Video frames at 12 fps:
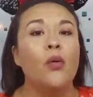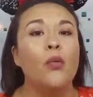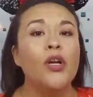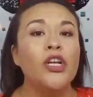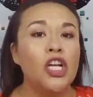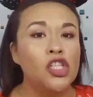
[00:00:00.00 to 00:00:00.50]

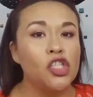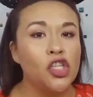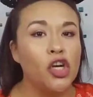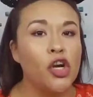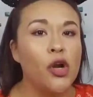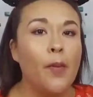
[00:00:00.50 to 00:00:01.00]
We're not
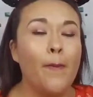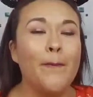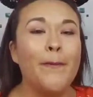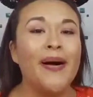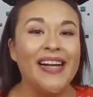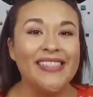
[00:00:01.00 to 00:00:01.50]
sure,
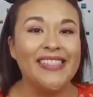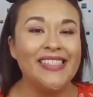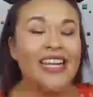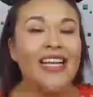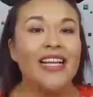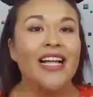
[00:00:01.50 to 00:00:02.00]
but
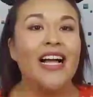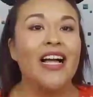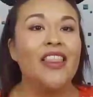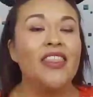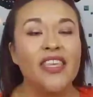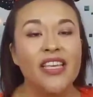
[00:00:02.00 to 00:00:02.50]

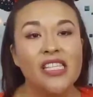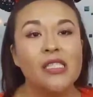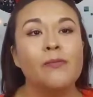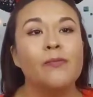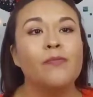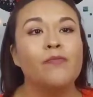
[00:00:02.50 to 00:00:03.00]
this
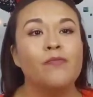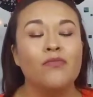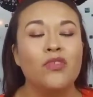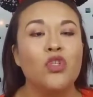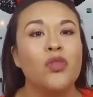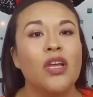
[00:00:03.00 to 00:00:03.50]

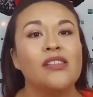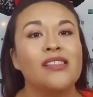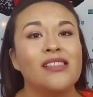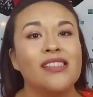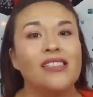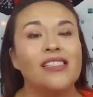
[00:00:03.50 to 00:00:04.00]

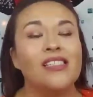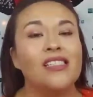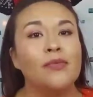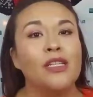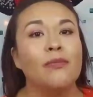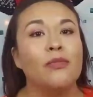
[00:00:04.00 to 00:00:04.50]
2016
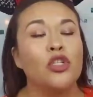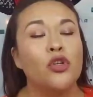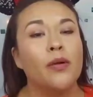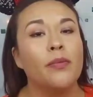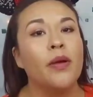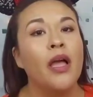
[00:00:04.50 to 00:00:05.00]
September
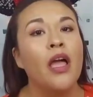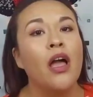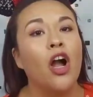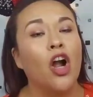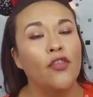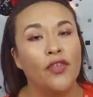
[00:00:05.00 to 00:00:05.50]
trip,
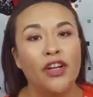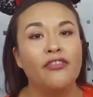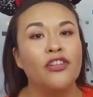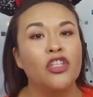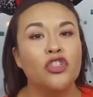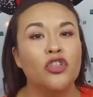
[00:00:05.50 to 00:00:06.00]
our very
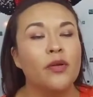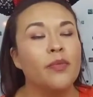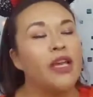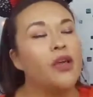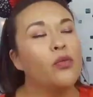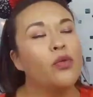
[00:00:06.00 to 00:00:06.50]
first trip,
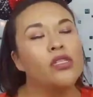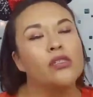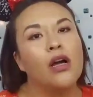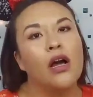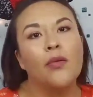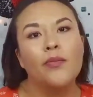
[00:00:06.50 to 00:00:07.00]
it was
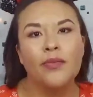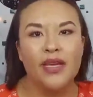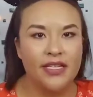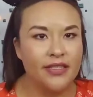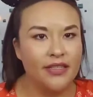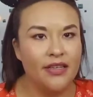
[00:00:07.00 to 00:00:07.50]

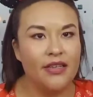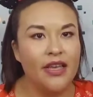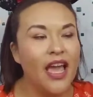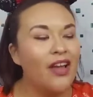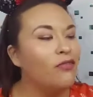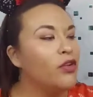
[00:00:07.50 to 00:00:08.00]
amazing.
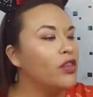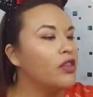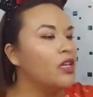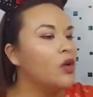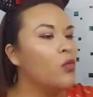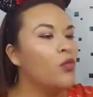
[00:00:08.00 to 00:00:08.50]

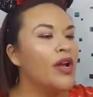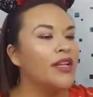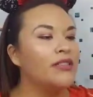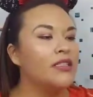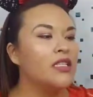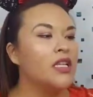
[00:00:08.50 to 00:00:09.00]
Everything
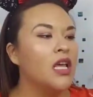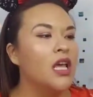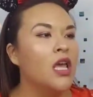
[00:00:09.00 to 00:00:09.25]
went